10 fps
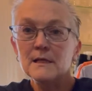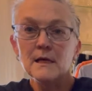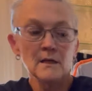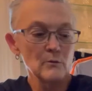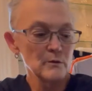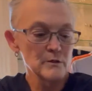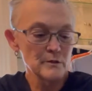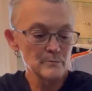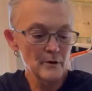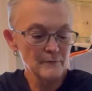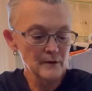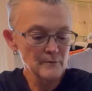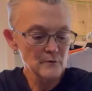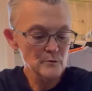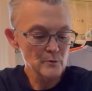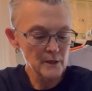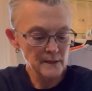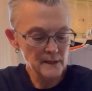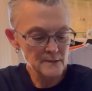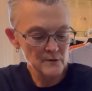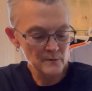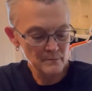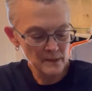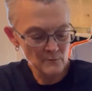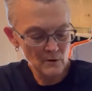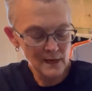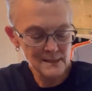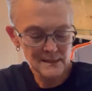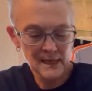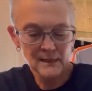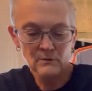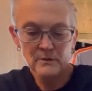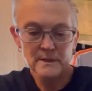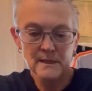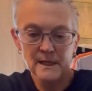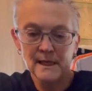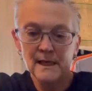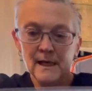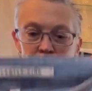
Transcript: color, which is perfect for spring. These are the mid-rise ankle skinny.